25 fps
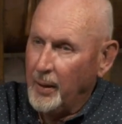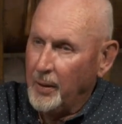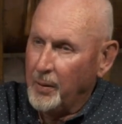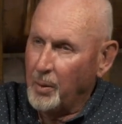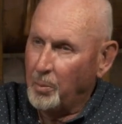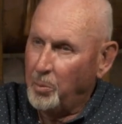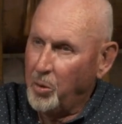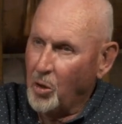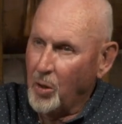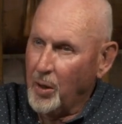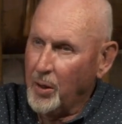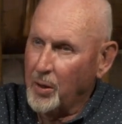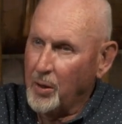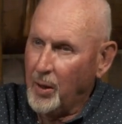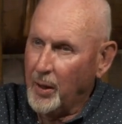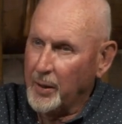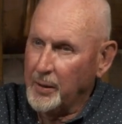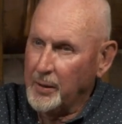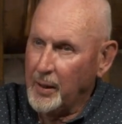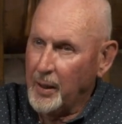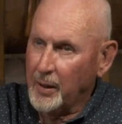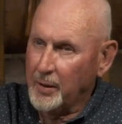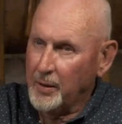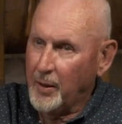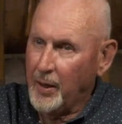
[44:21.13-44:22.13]
The board, on
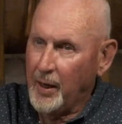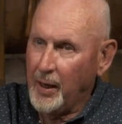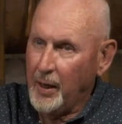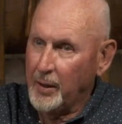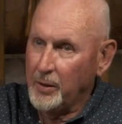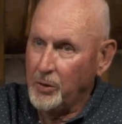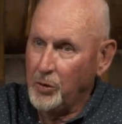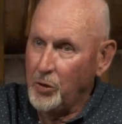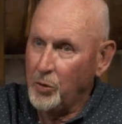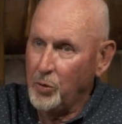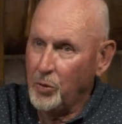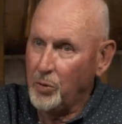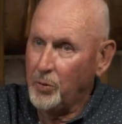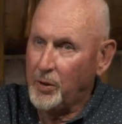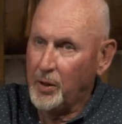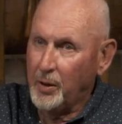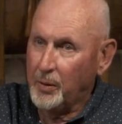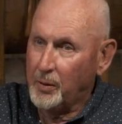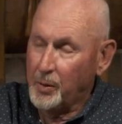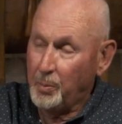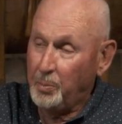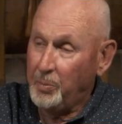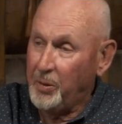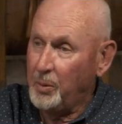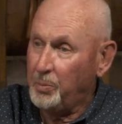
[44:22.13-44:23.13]
the other hand, knew that
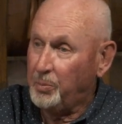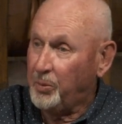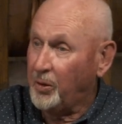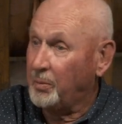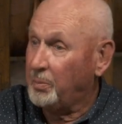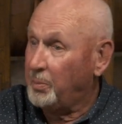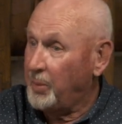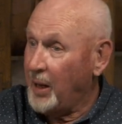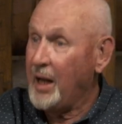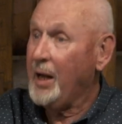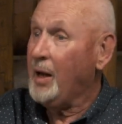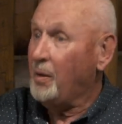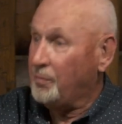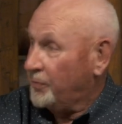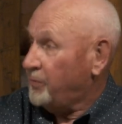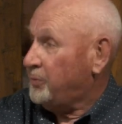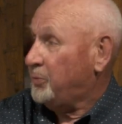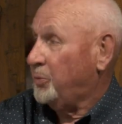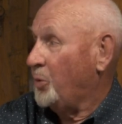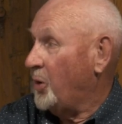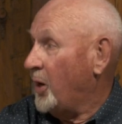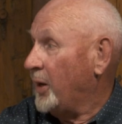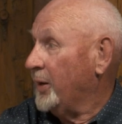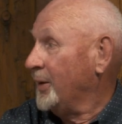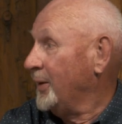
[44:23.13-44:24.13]
the people of Banff
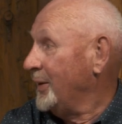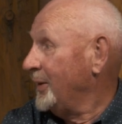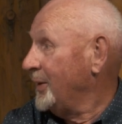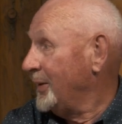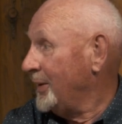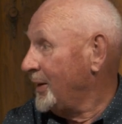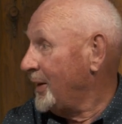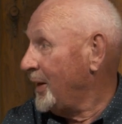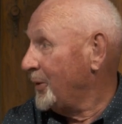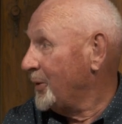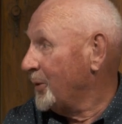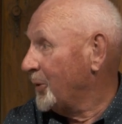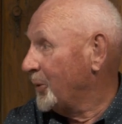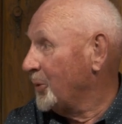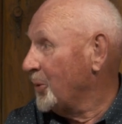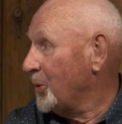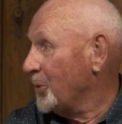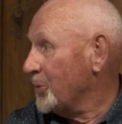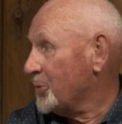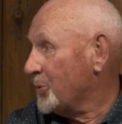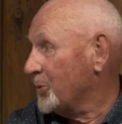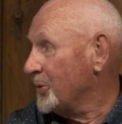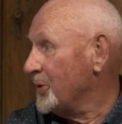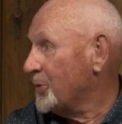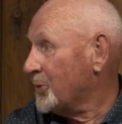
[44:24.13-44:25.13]
wanted another
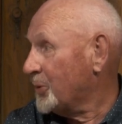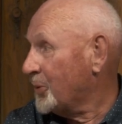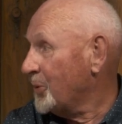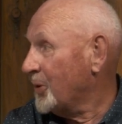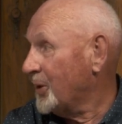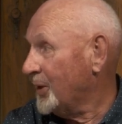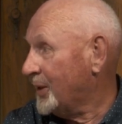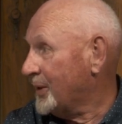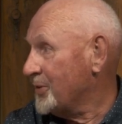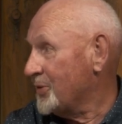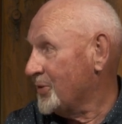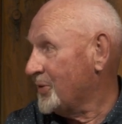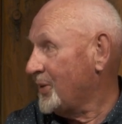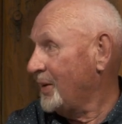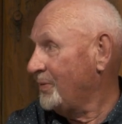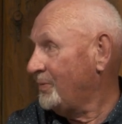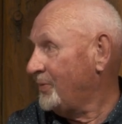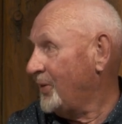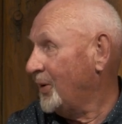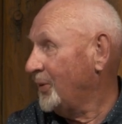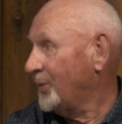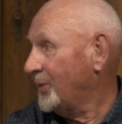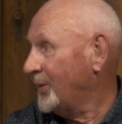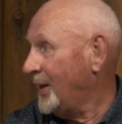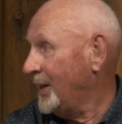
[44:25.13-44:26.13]
grocery store because they
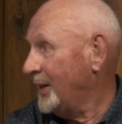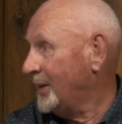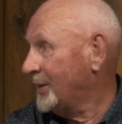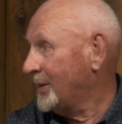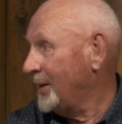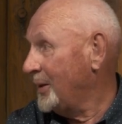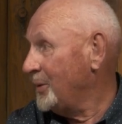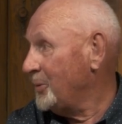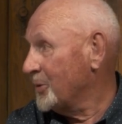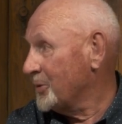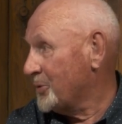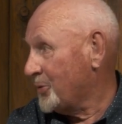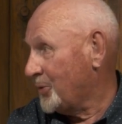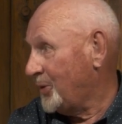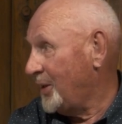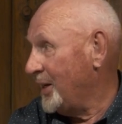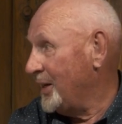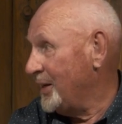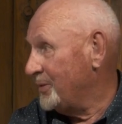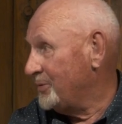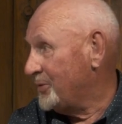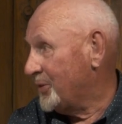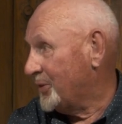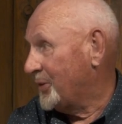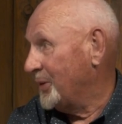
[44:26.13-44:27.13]
felt like they were
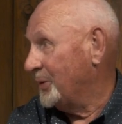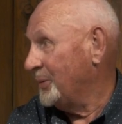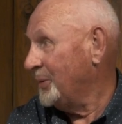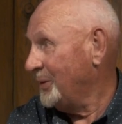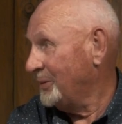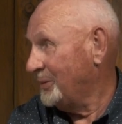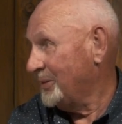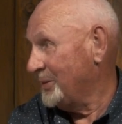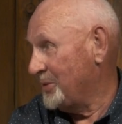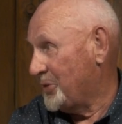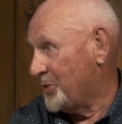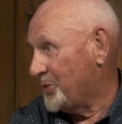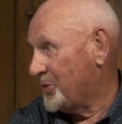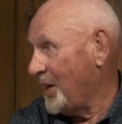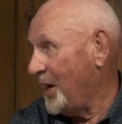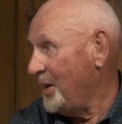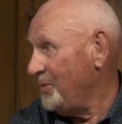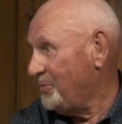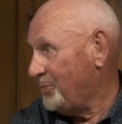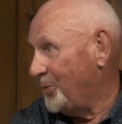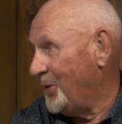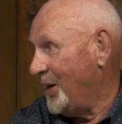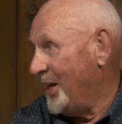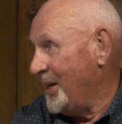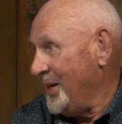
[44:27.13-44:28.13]
slaves to
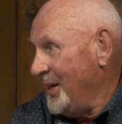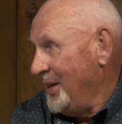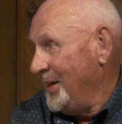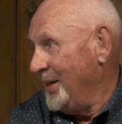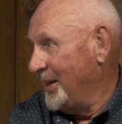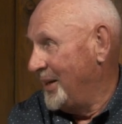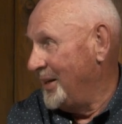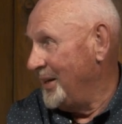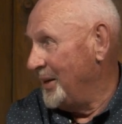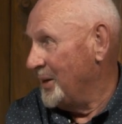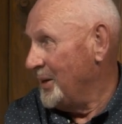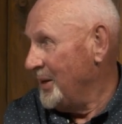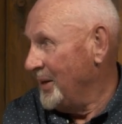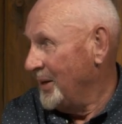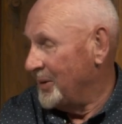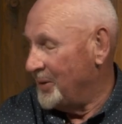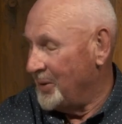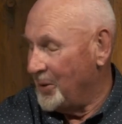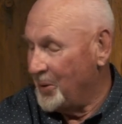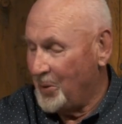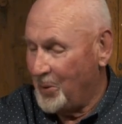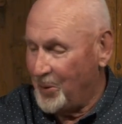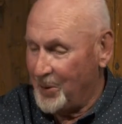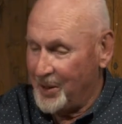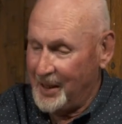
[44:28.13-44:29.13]
Safeway, the,
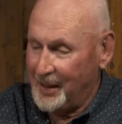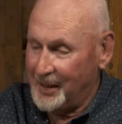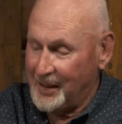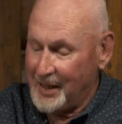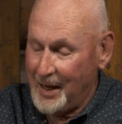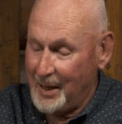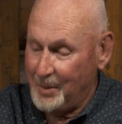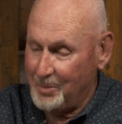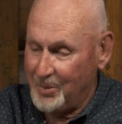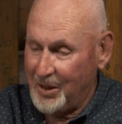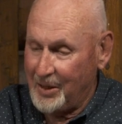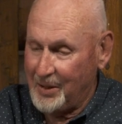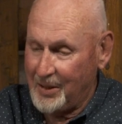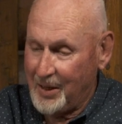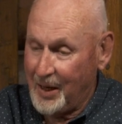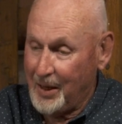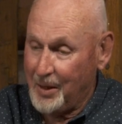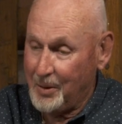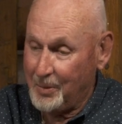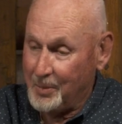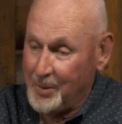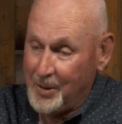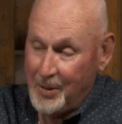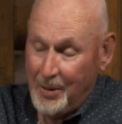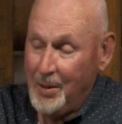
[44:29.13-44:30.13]
the, only game in
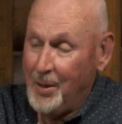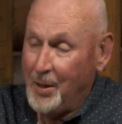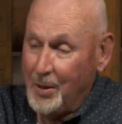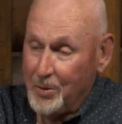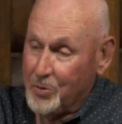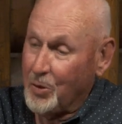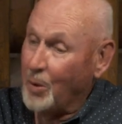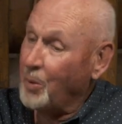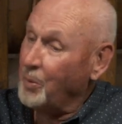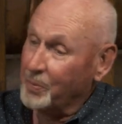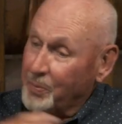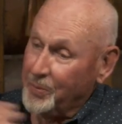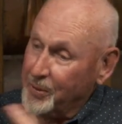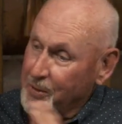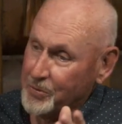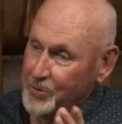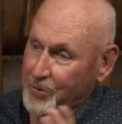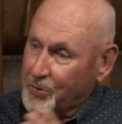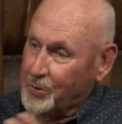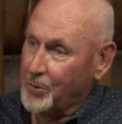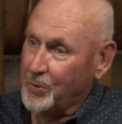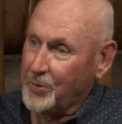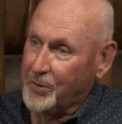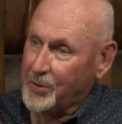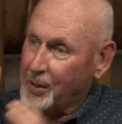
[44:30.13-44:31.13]
town. So these
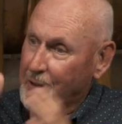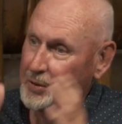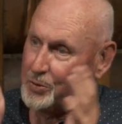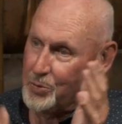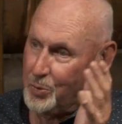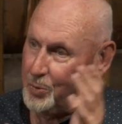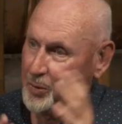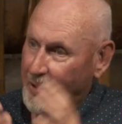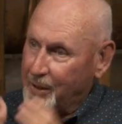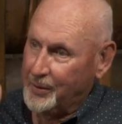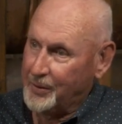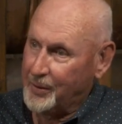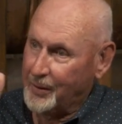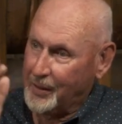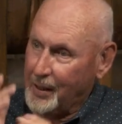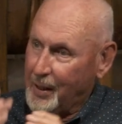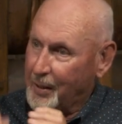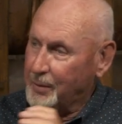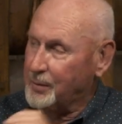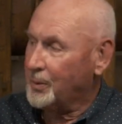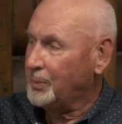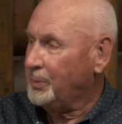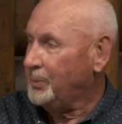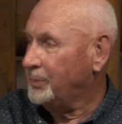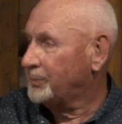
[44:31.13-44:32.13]
two things went
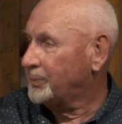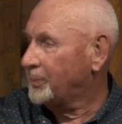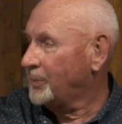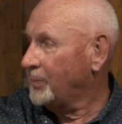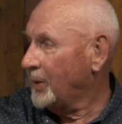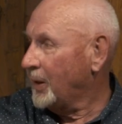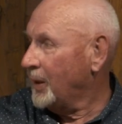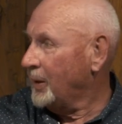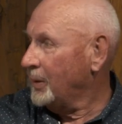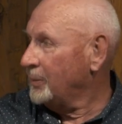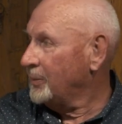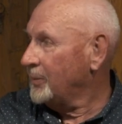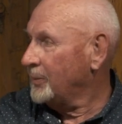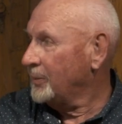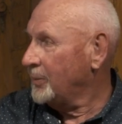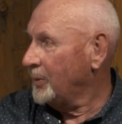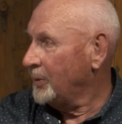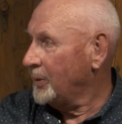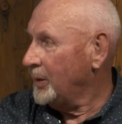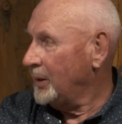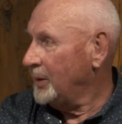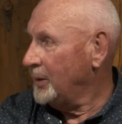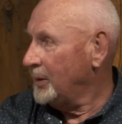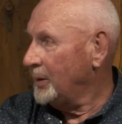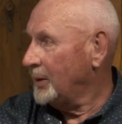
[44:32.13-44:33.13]
together. They,
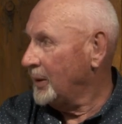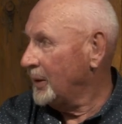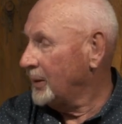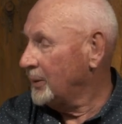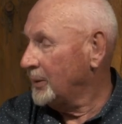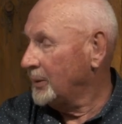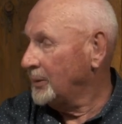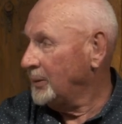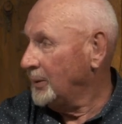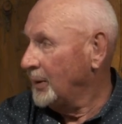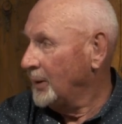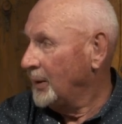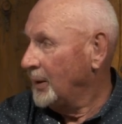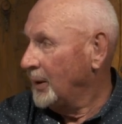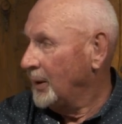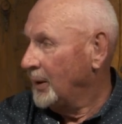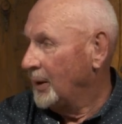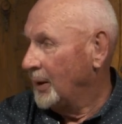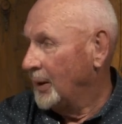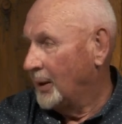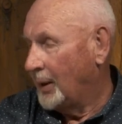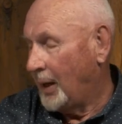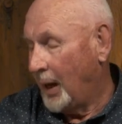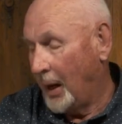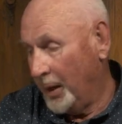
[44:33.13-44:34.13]
we, uh,
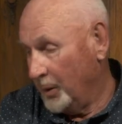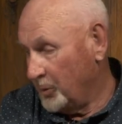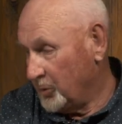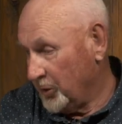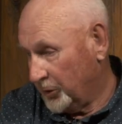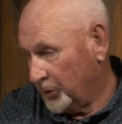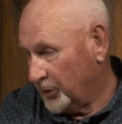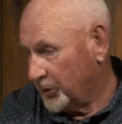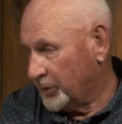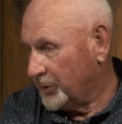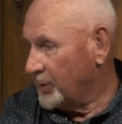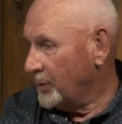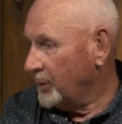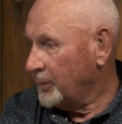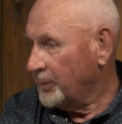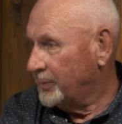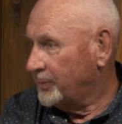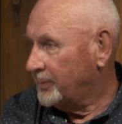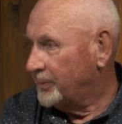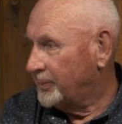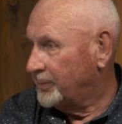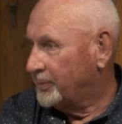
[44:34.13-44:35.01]
I was the